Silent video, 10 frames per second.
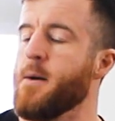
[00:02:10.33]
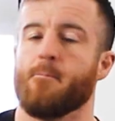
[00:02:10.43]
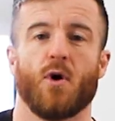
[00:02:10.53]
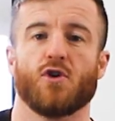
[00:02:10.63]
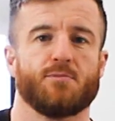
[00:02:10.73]

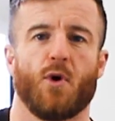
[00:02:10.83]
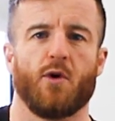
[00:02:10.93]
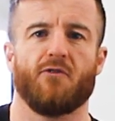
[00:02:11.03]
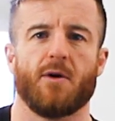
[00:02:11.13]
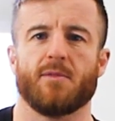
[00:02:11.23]
Most
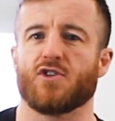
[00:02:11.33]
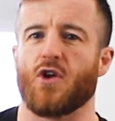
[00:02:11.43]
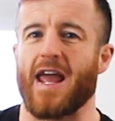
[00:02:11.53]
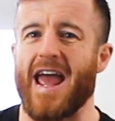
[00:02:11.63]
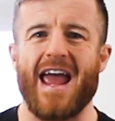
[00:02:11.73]
multivitamins
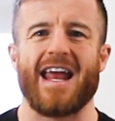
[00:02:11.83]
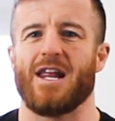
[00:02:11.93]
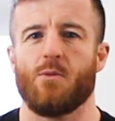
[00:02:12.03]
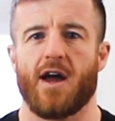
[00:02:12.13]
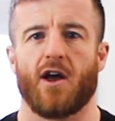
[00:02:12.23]
don't get
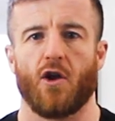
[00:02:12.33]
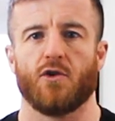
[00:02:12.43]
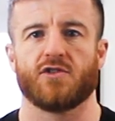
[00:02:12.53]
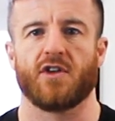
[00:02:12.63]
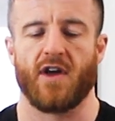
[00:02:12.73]
anywhere
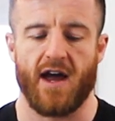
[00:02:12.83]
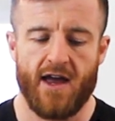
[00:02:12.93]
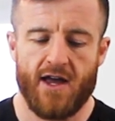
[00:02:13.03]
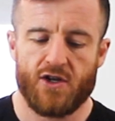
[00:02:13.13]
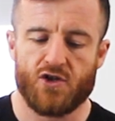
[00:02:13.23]
close to that.